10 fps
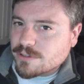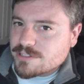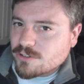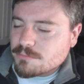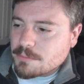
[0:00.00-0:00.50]

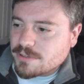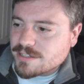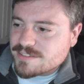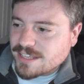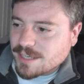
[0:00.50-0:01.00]
Don't remember
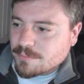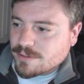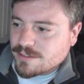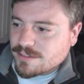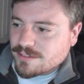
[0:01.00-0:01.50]
his name,
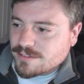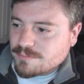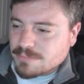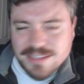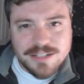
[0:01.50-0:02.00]

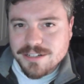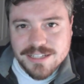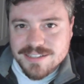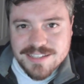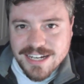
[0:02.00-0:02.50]
but there he
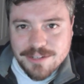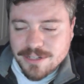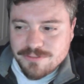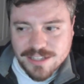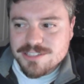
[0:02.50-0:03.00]
is. Anyway,
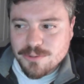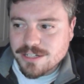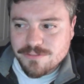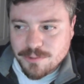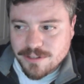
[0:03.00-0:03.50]
if you like
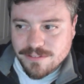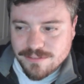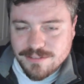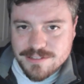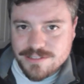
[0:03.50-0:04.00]
24,
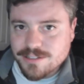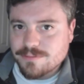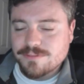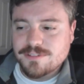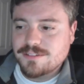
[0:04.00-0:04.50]
there's your
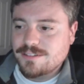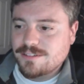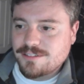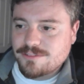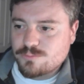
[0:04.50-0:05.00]

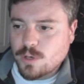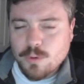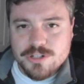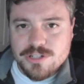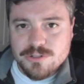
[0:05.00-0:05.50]
World
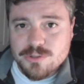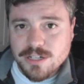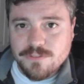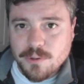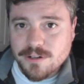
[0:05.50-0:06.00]
War II
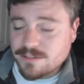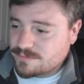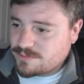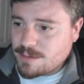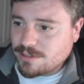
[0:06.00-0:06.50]
24
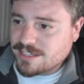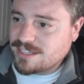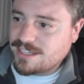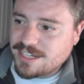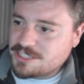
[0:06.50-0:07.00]
Robert Leckie
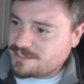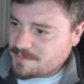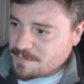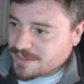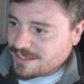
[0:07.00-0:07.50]
connection.
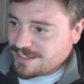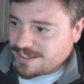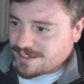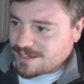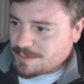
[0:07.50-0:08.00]

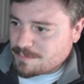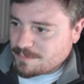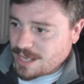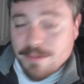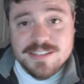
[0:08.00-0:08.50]
I'm
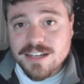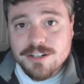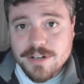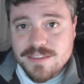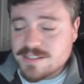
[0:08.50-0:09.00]
excited
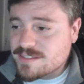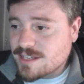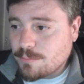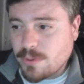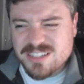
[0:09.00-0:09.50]
to read this at
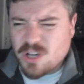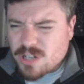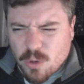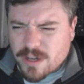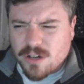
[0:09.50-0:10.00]
some point. Don't
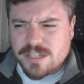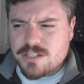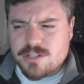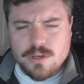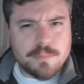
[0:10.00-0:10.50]
know when I'll
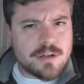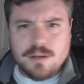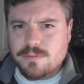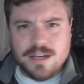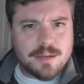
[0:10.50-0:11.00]
get to it, but
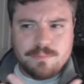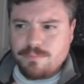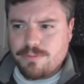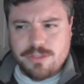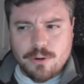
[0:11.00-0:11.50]
I'll kind of
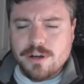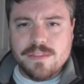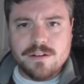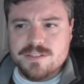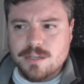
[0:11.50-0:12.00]
throw it
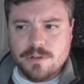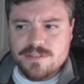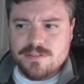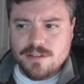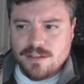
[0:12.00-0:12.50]
in there somewhere.
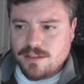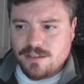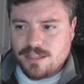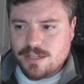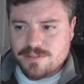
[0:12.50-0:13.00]

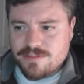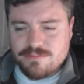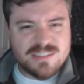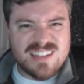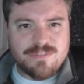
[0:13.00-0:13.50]

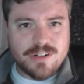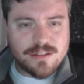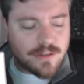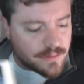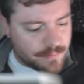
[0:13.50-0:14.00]
It's not very long.